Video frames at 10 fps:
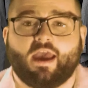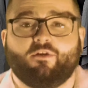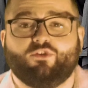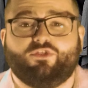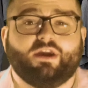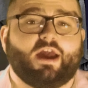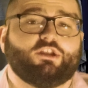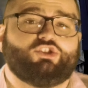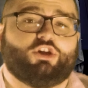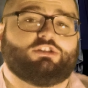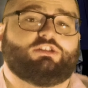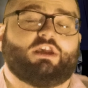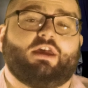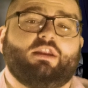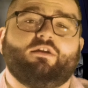Everything I just
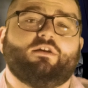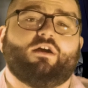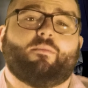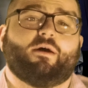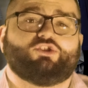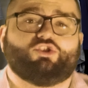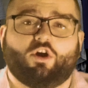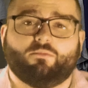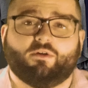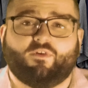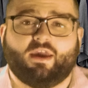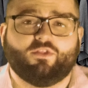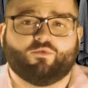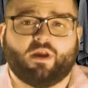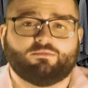said about Sean McVay
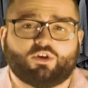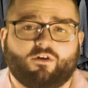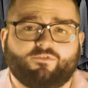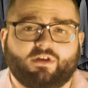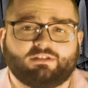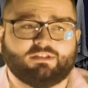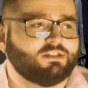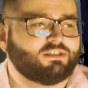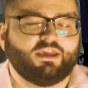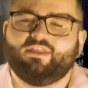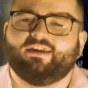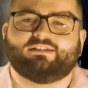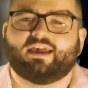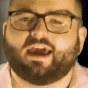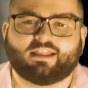and the Rams' offense, say the
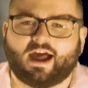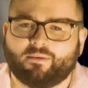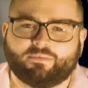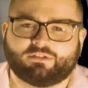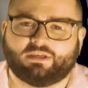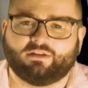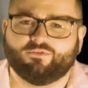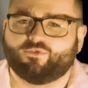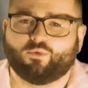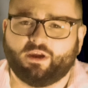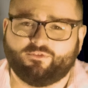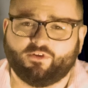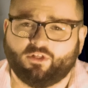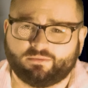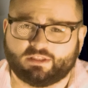exact opposite for Wade
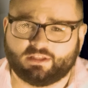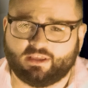Phillips and the